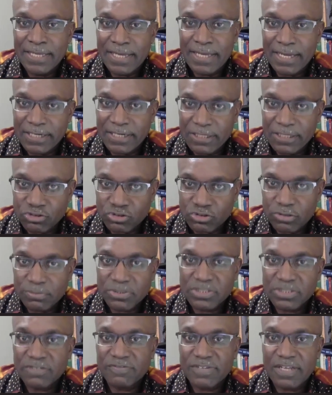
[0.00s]
An
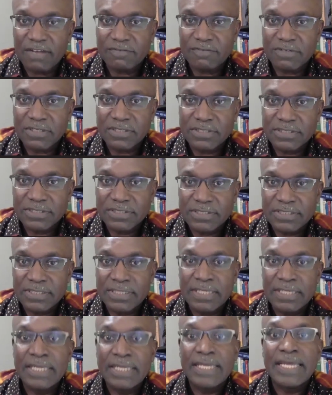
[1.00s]
instrument of governance
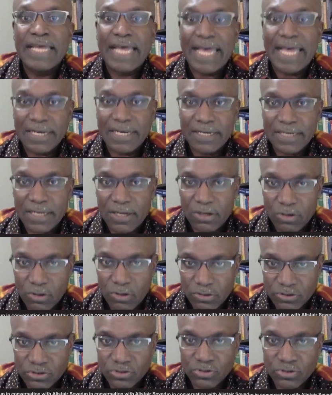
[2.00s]
and a
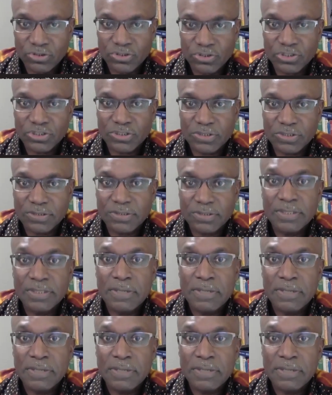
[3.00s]
constitution,